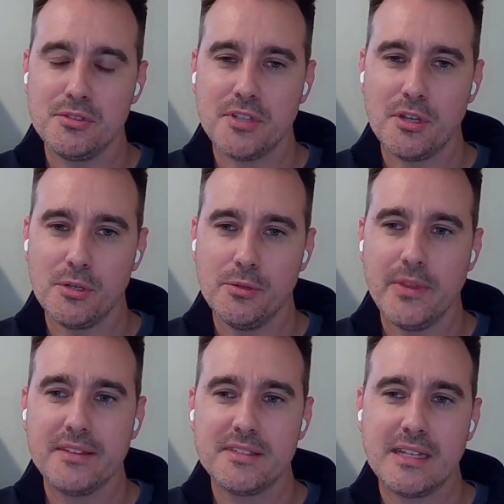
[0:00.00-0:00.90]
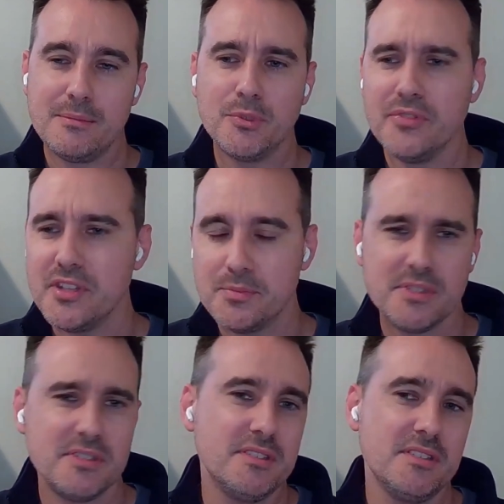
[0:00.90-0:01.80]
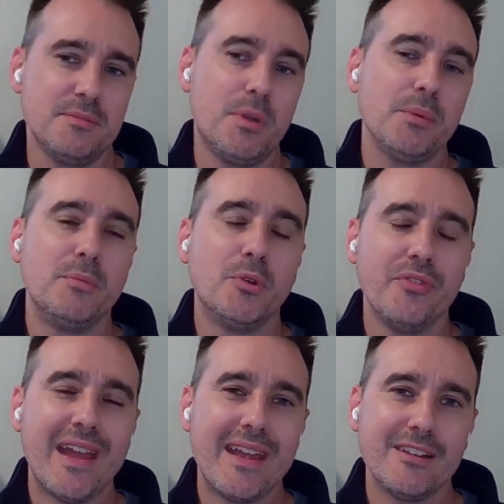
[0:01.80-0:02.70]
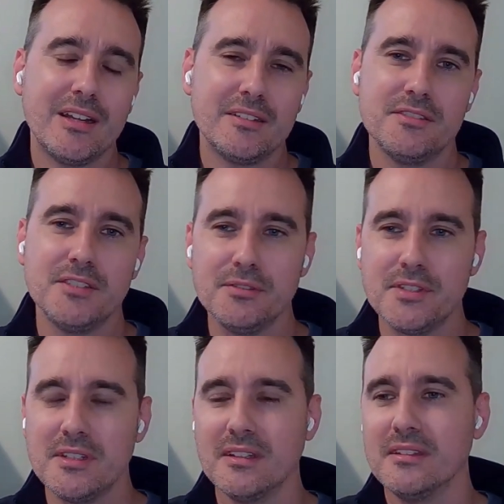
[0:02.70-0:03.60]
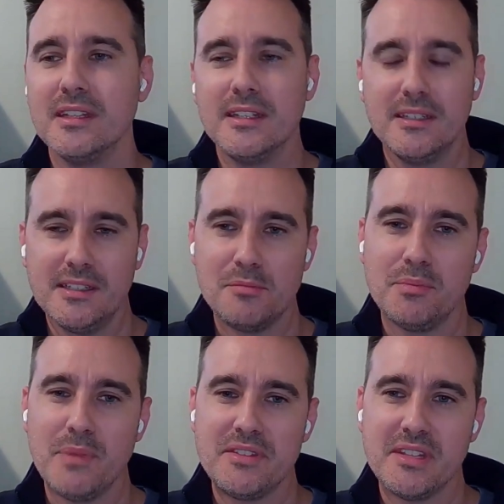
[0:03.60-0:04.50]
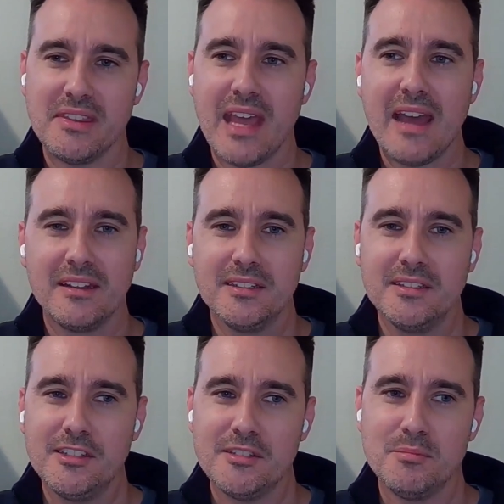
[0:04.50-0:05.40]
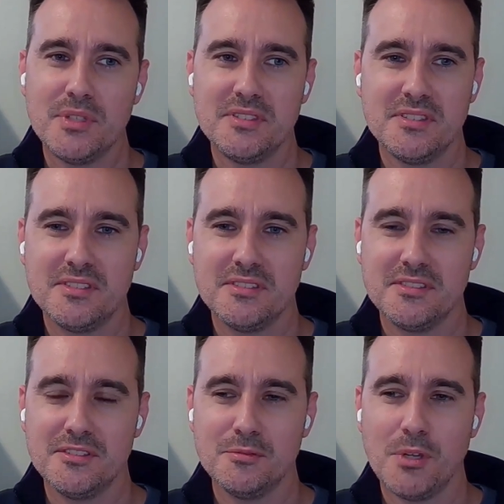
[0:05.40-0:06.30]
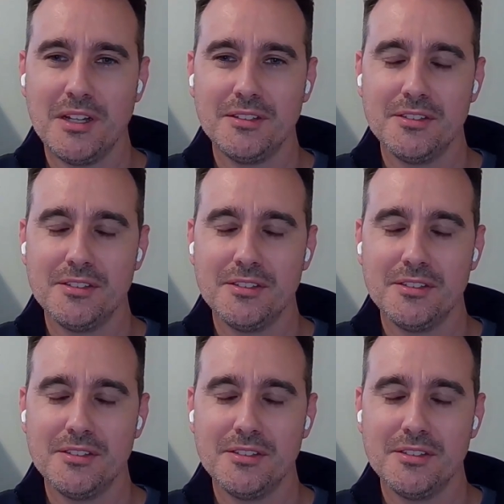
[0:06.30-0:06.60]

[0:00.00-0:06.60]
So that's more of this business is probably more of the AI consulting and implementing that in businesses as well.